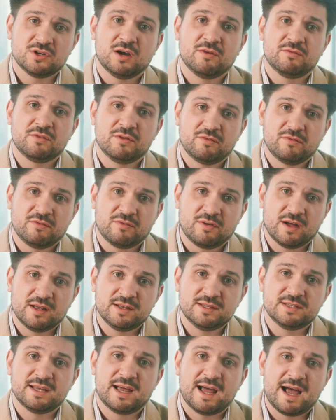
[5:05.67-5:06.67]
of the
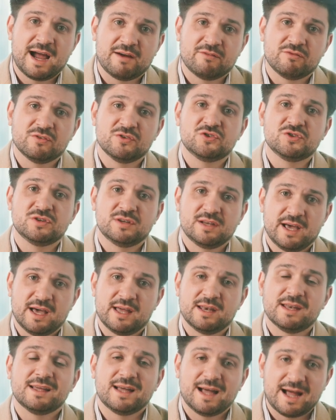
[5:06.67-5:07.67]
fund's average
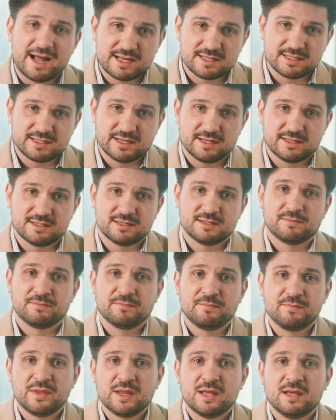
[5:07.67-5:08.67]
net assets.
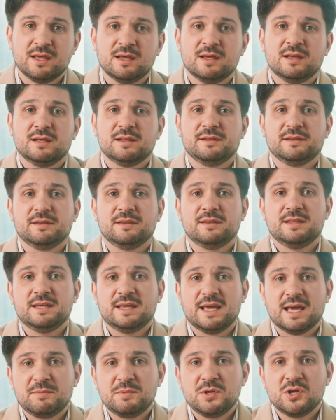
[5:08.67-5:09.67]
The
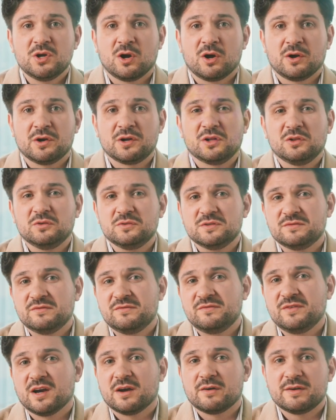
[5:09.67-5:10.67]
MER includes
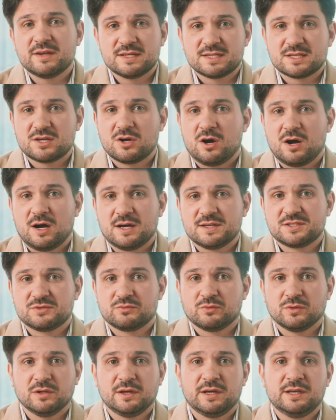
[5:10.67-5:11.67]
various costs
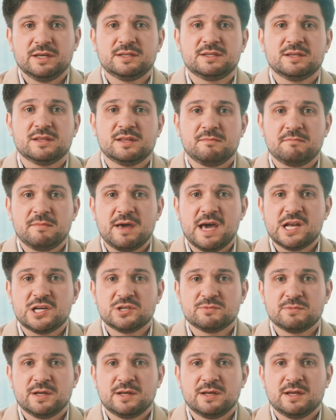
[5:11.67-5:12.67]
related to the
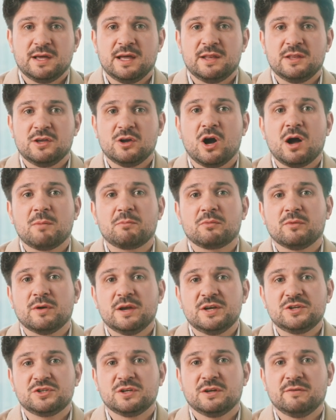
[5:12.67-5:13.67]
management and the
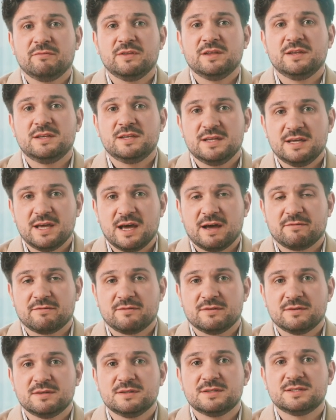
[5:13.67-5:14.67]
operation of the ETF,
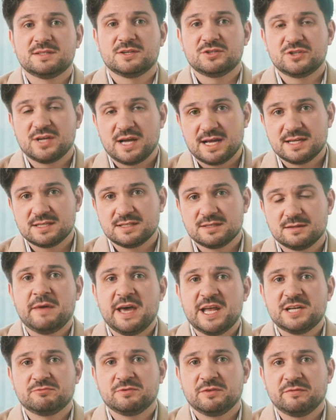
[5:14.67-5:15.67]
such as
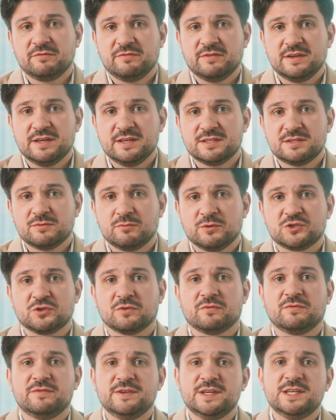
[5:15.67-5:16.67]
management fees, which are
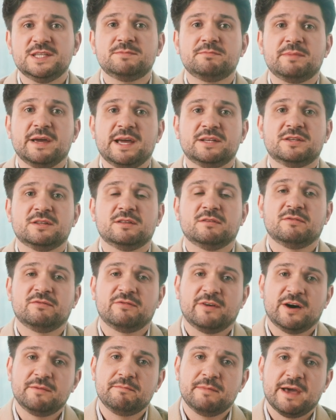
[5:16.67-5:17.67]
fees paid to the
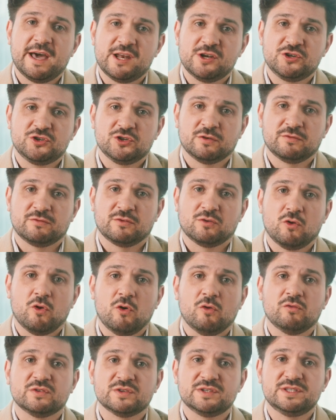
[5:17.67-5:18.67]
fund manager for
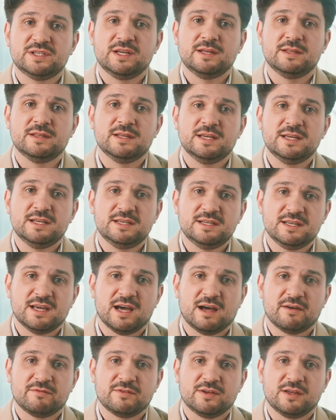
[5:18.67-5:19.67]
overseeing the
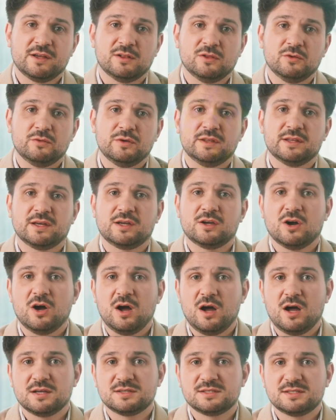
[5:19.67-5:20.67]
ETF, including the
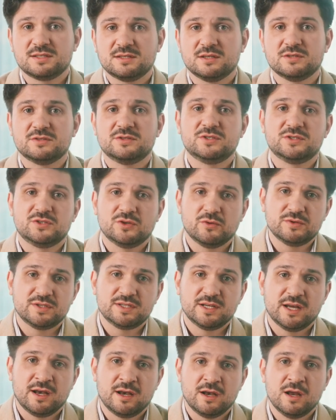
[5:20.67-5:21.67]
costs
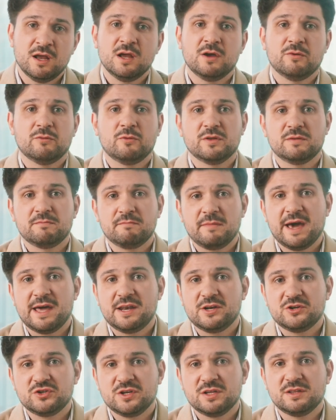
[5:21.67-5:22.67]
associated with
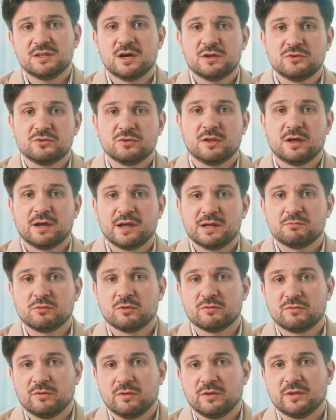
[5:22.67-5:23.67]
managing the underlying
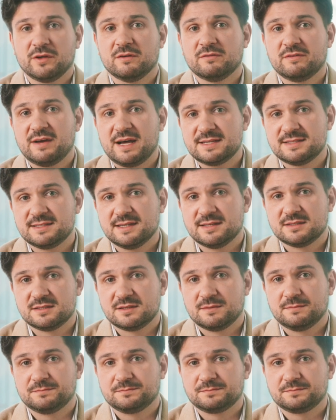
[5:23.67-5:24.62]
portfolio of assets.